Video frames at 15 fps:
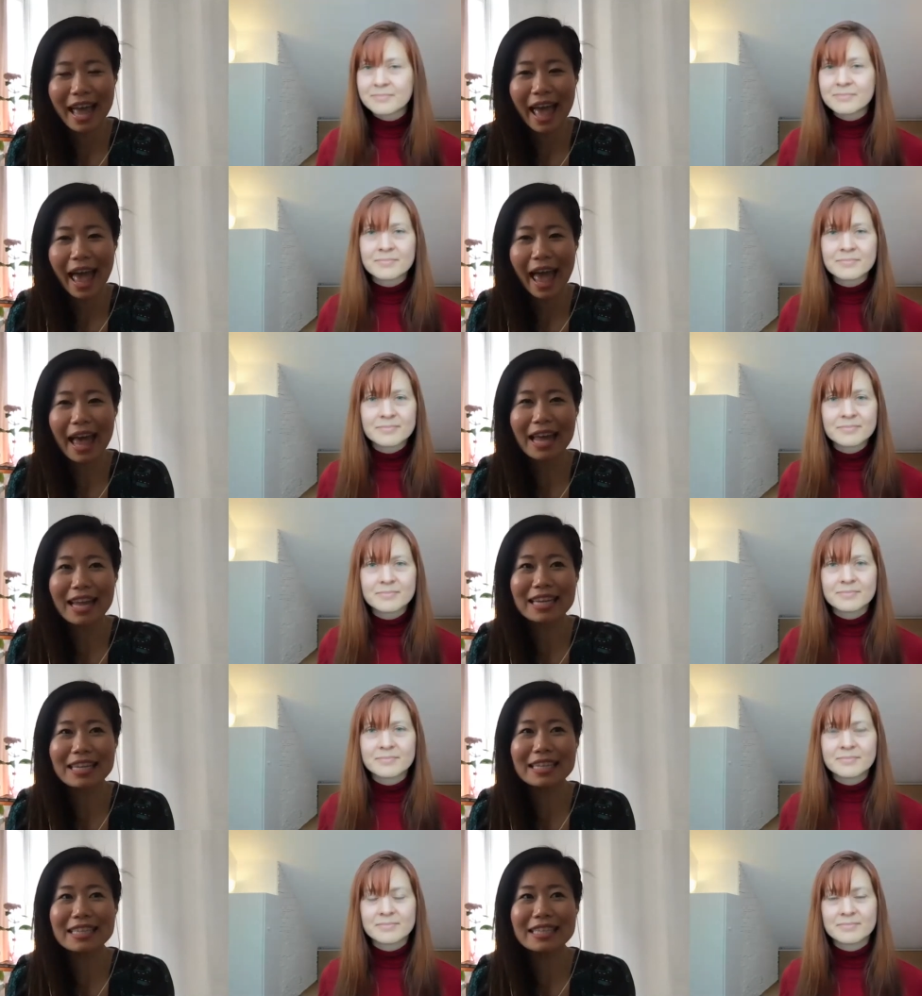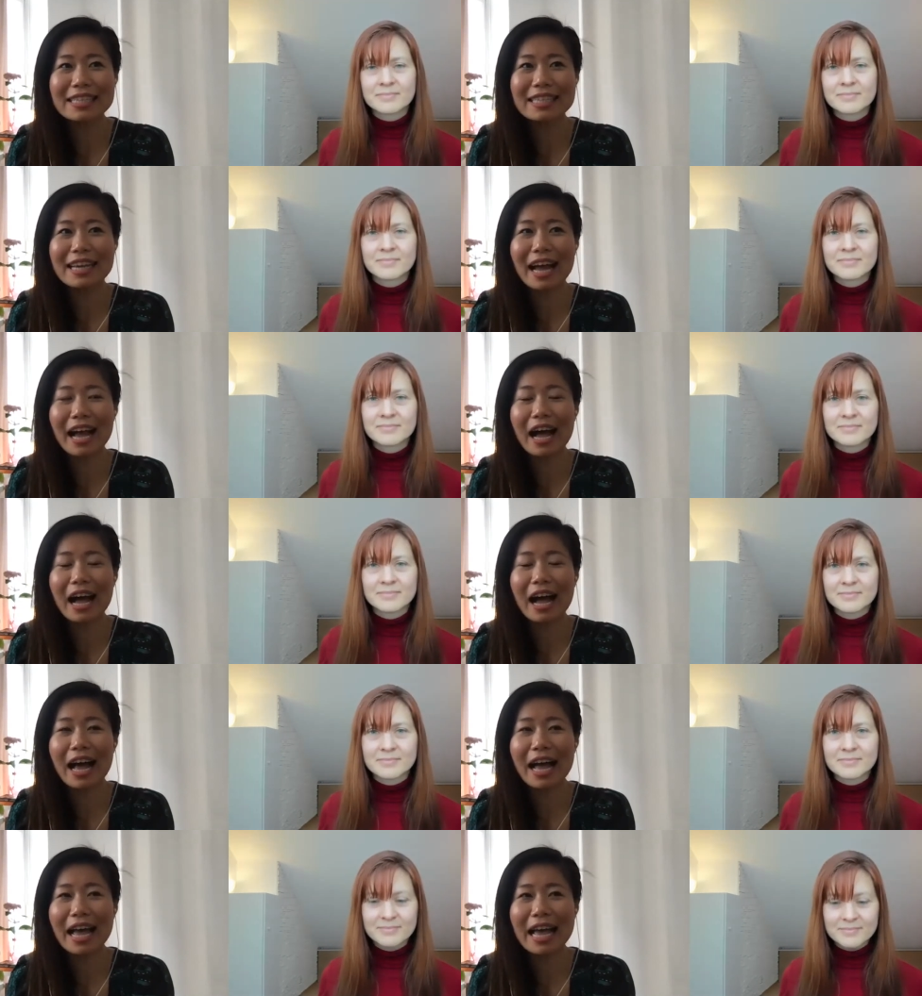Speaker 1: And
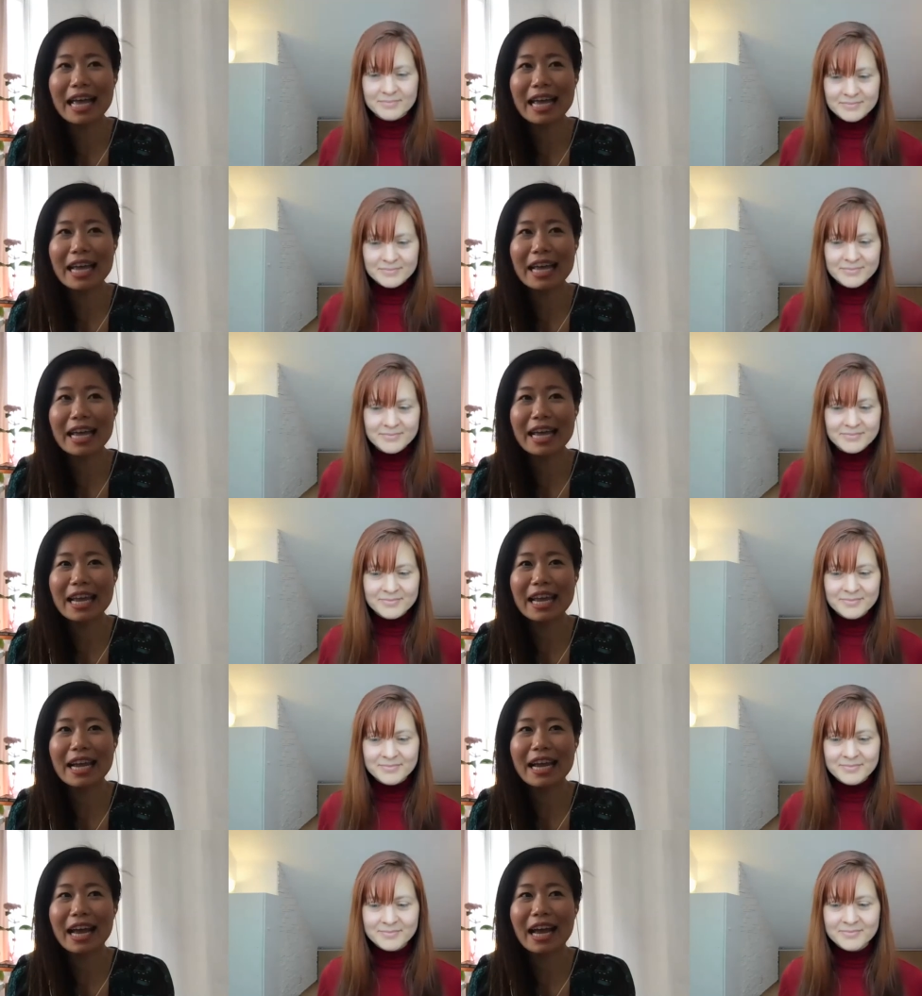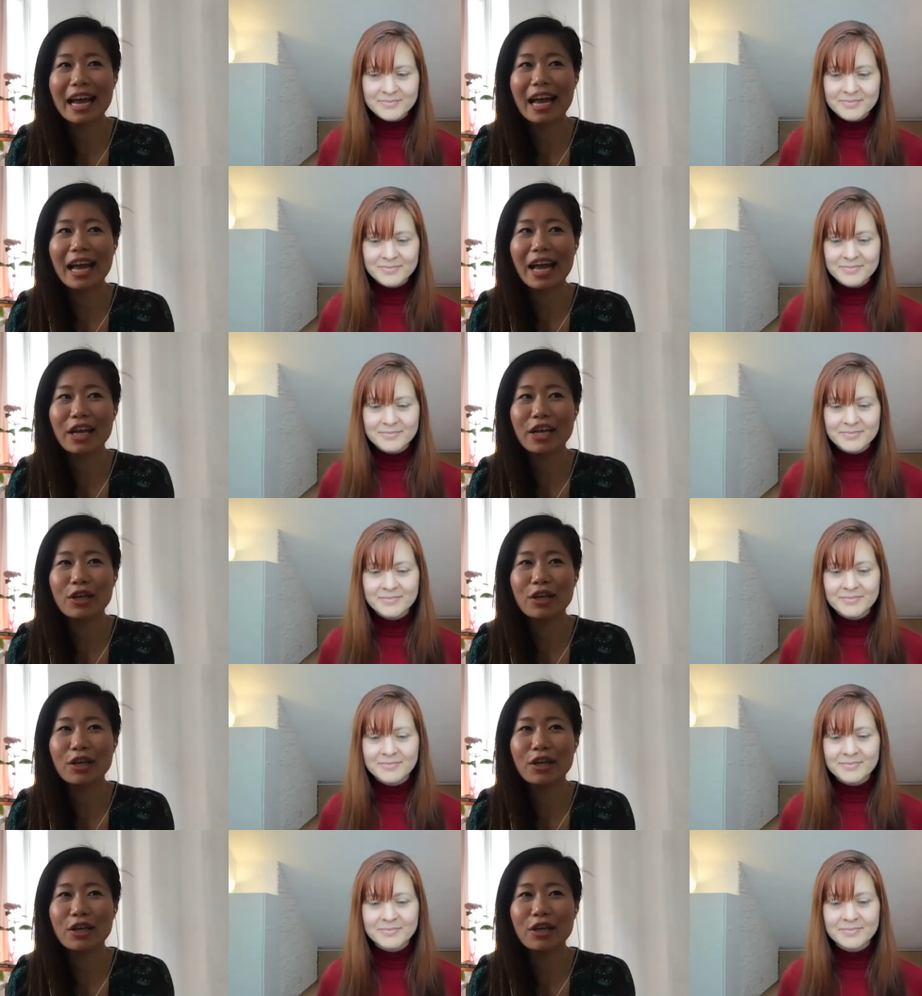I
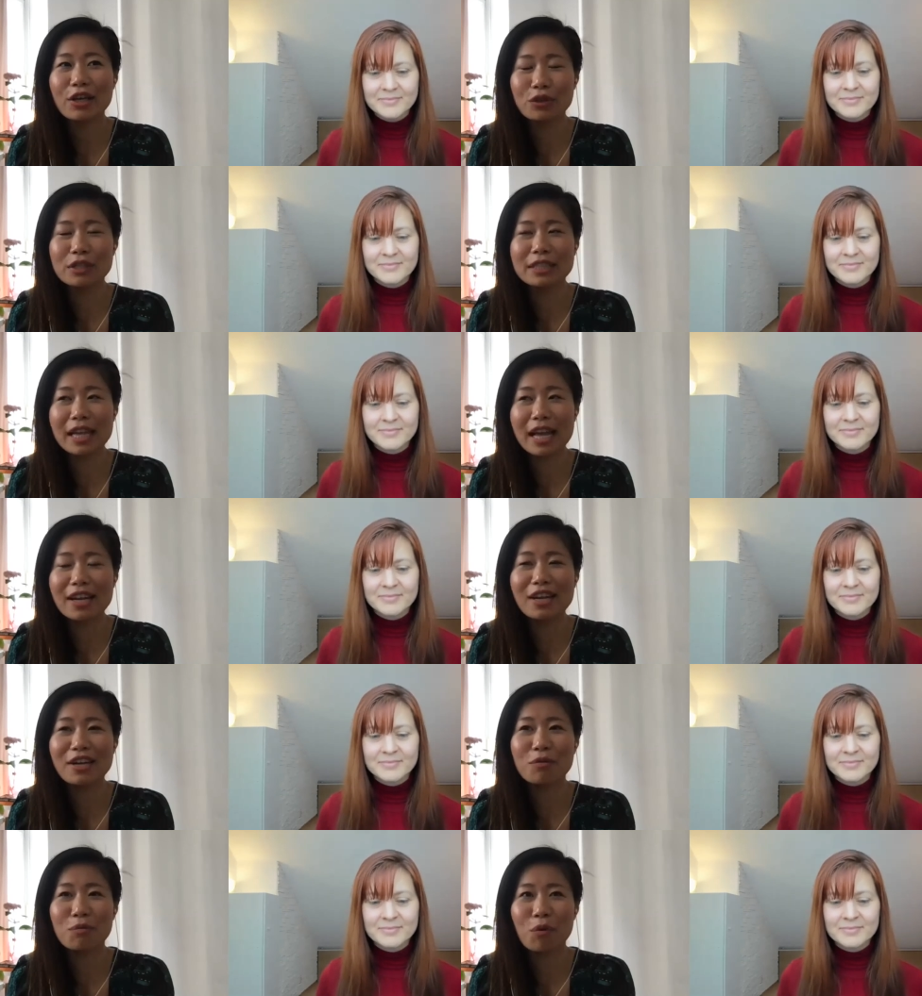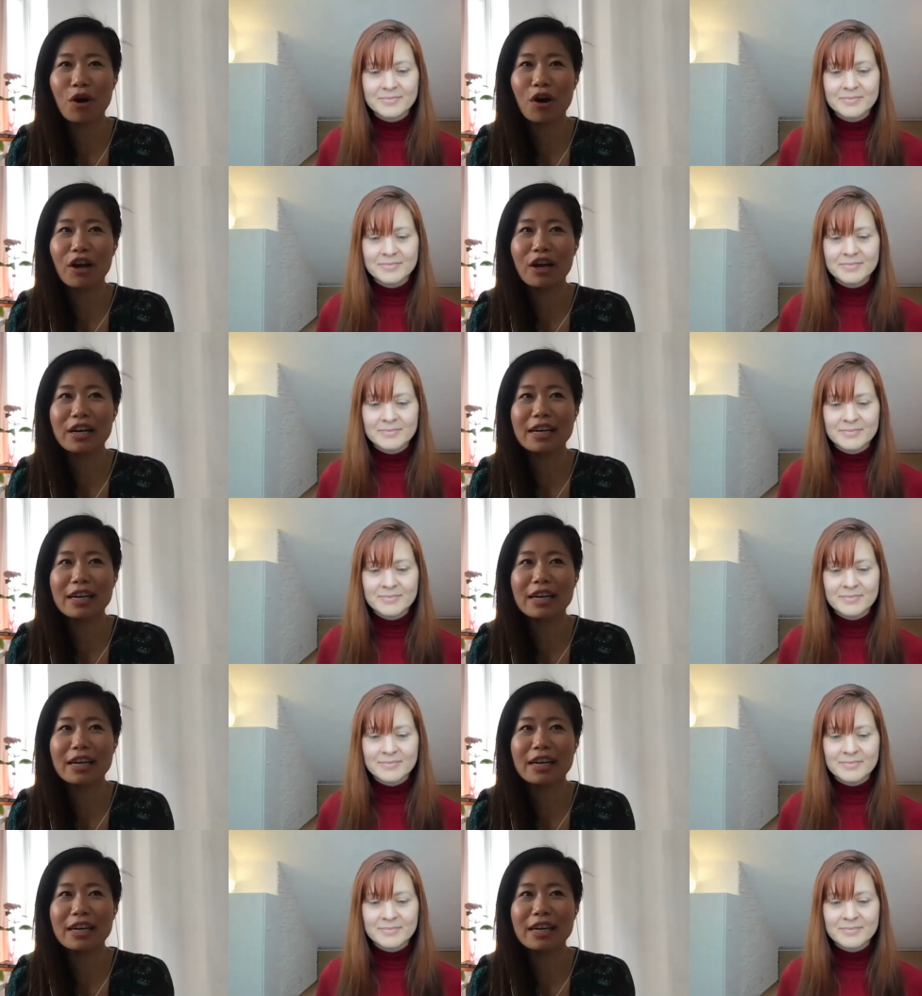started work